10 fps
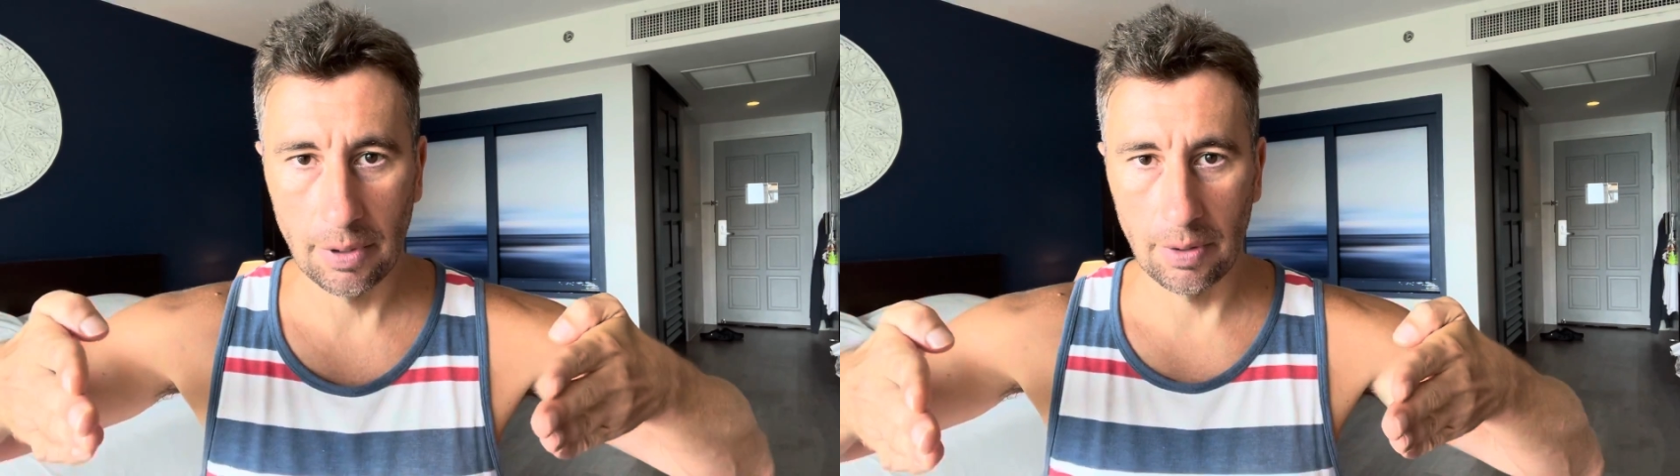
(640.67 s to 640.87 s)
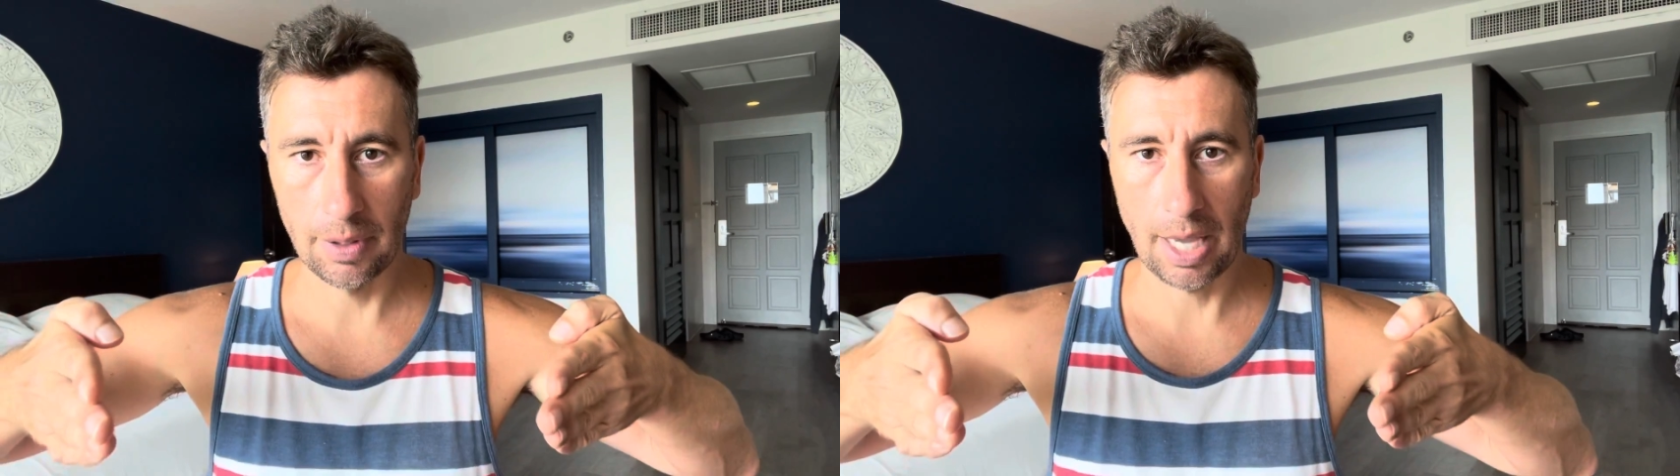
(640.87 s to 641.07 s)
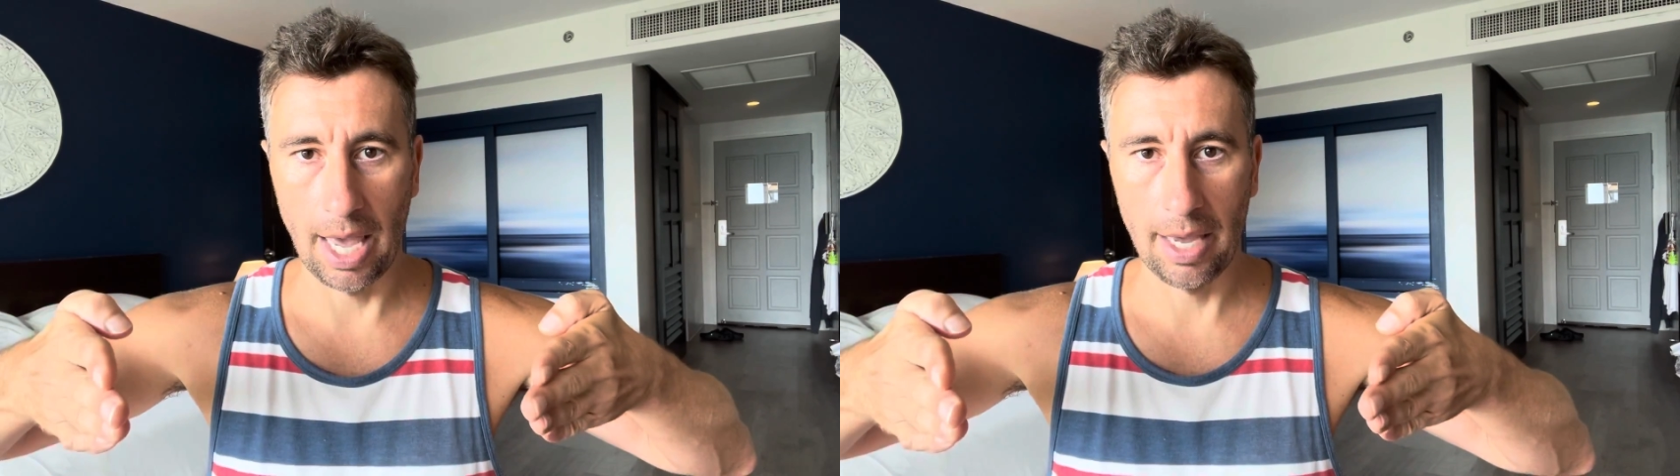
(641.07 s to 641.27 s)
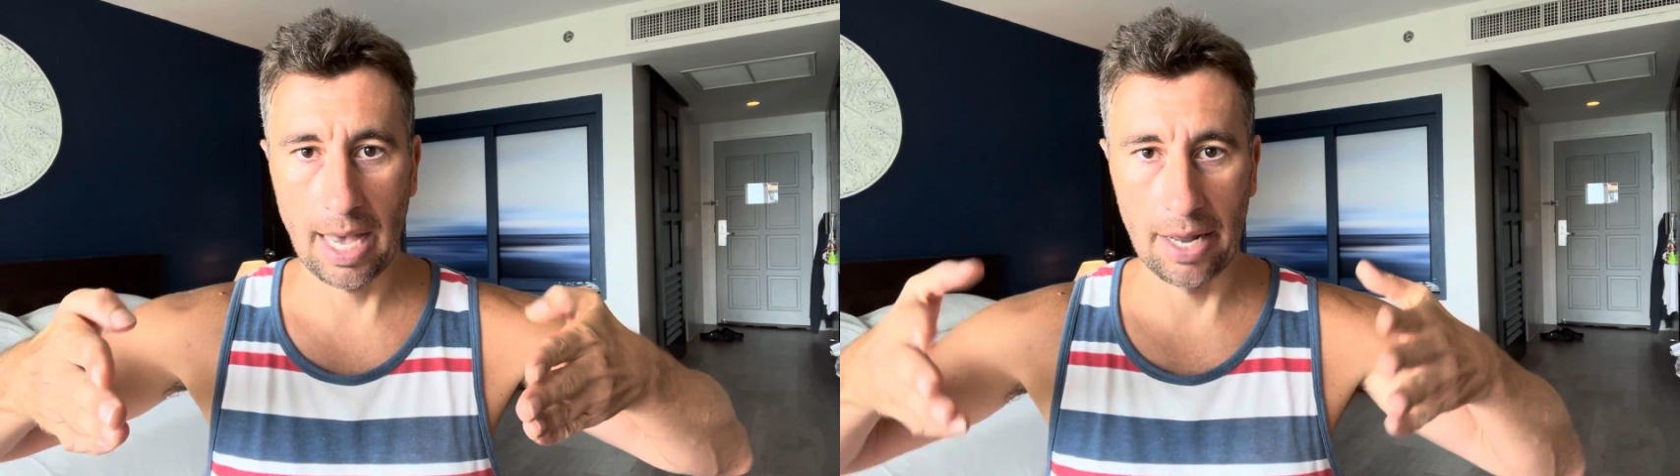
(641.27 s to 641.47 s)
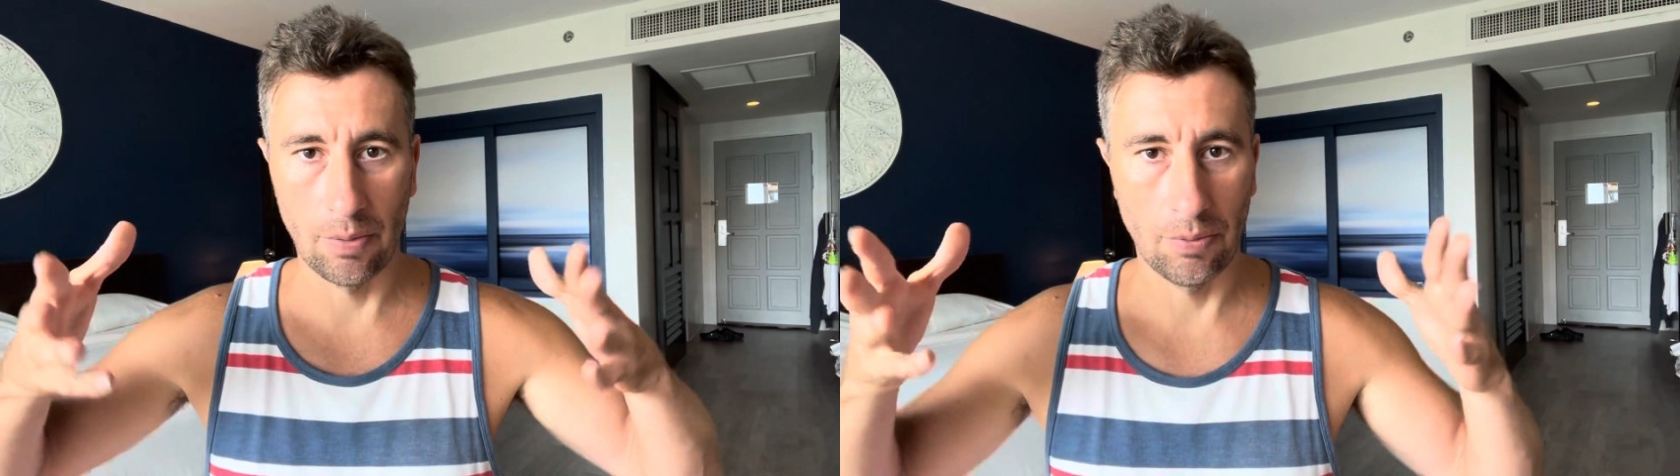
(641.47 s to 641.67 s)
okay,
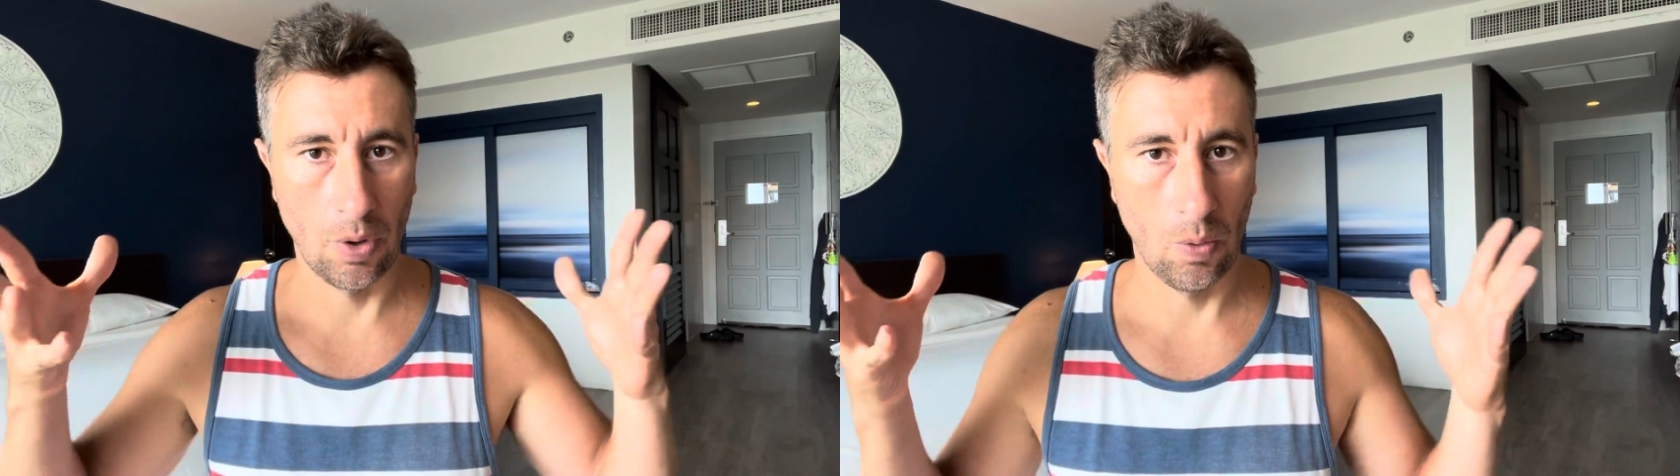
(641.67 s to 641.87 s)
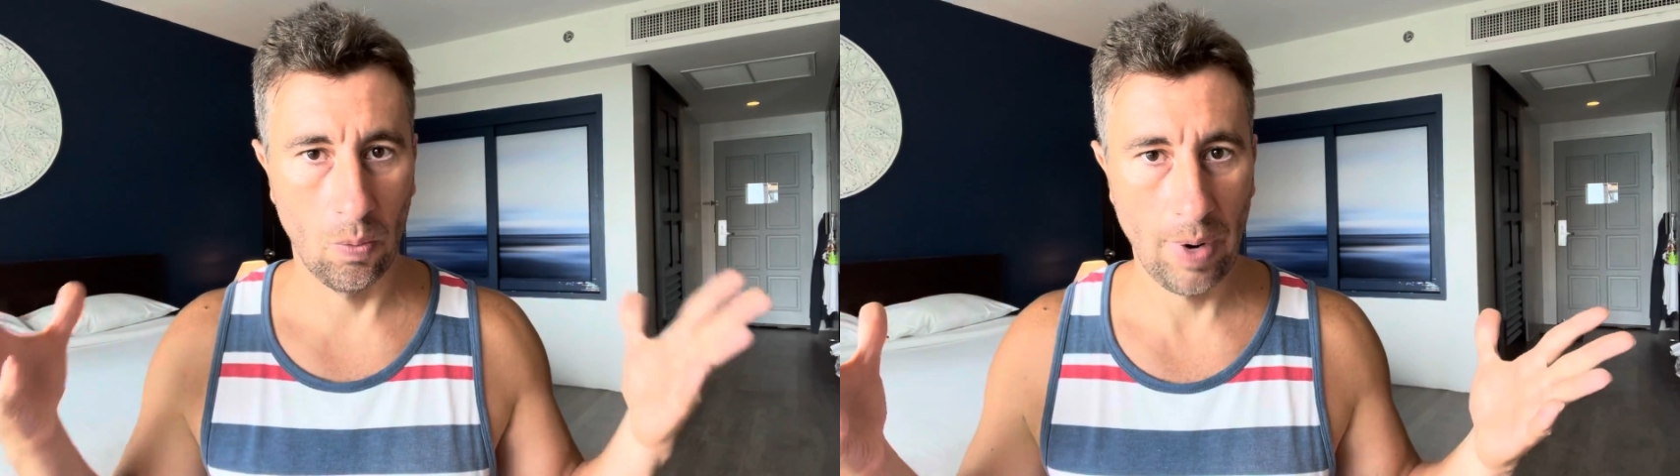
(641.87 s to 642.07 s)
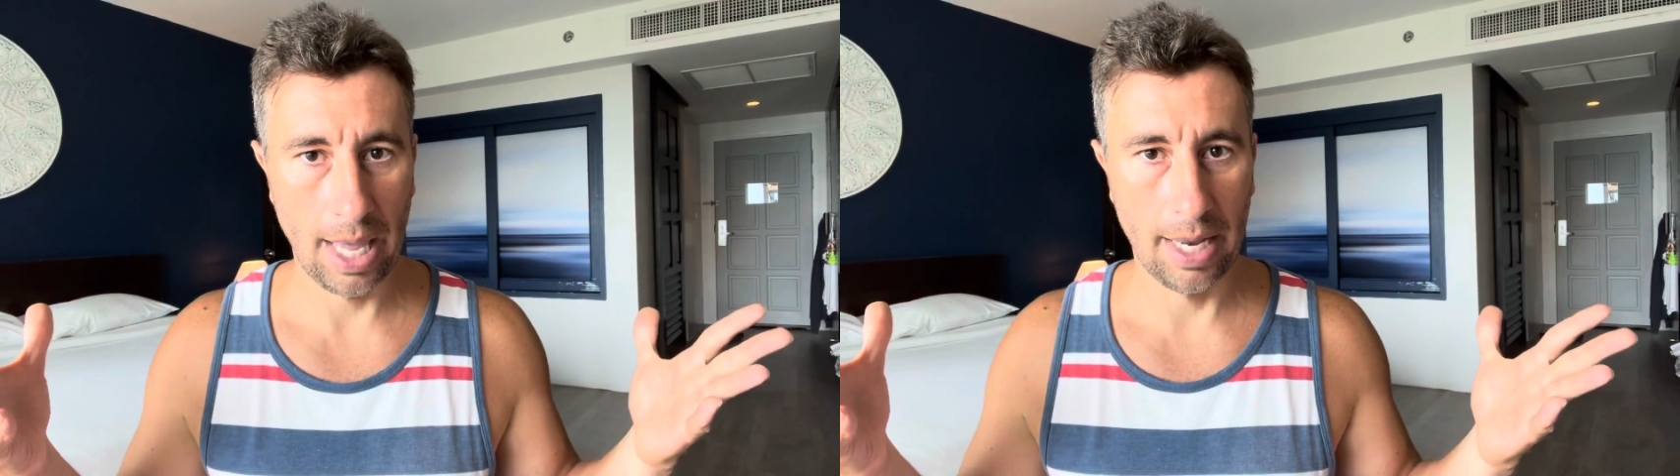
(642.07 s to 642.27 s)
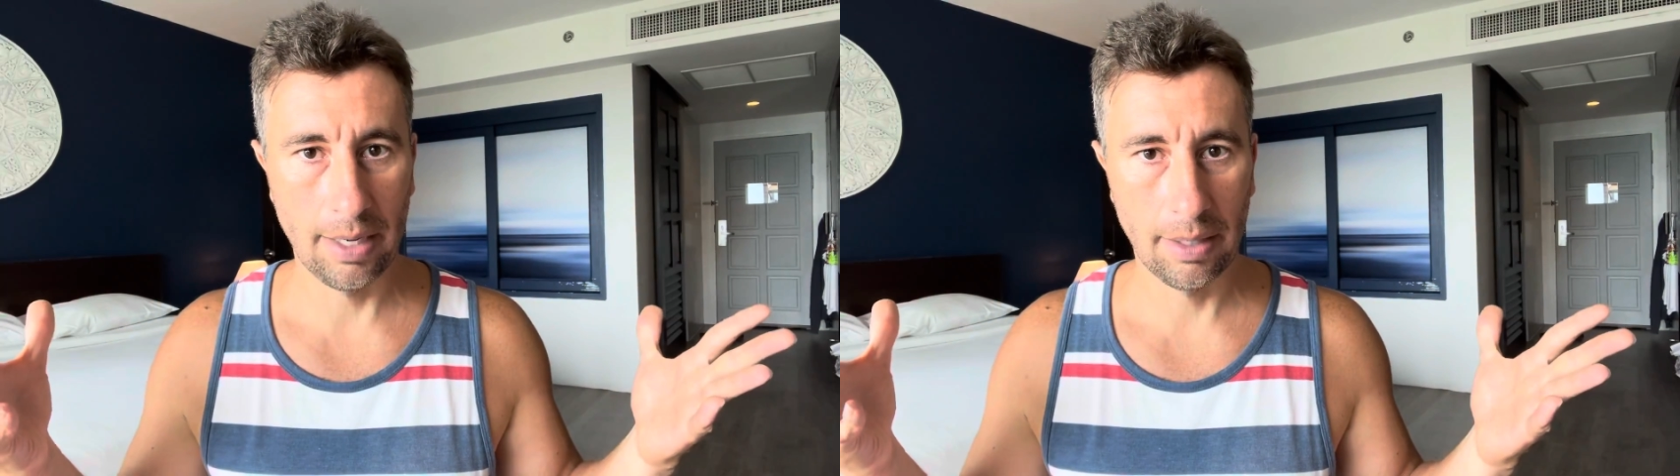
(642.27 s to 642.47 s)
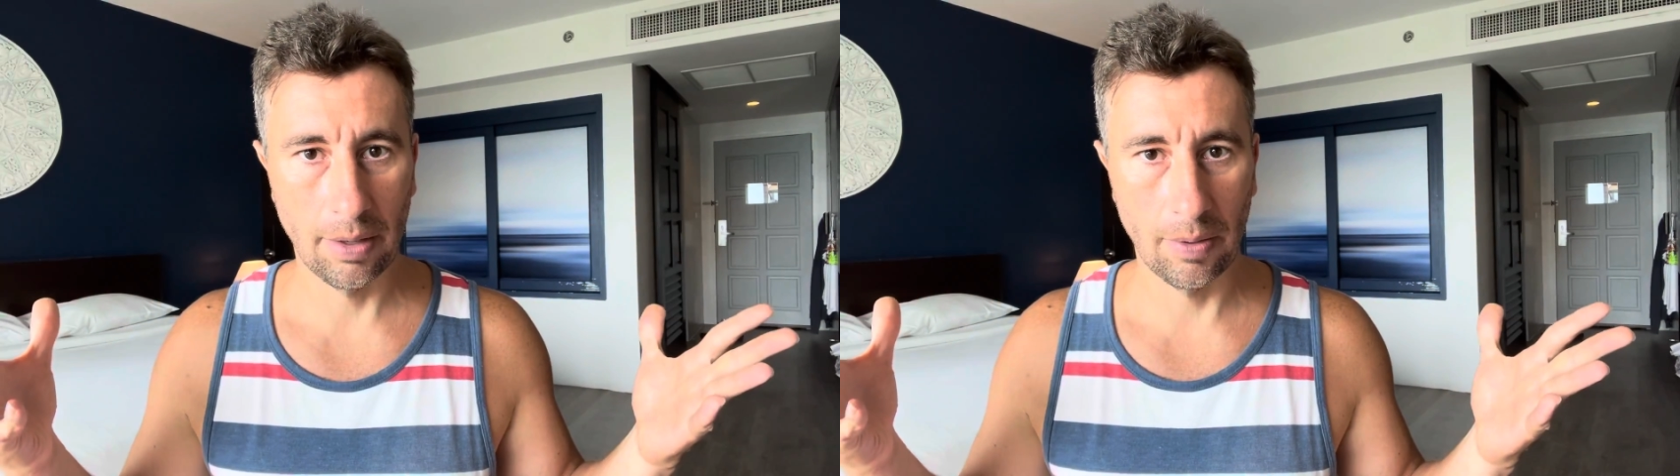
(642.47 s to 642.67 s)
I don't know when,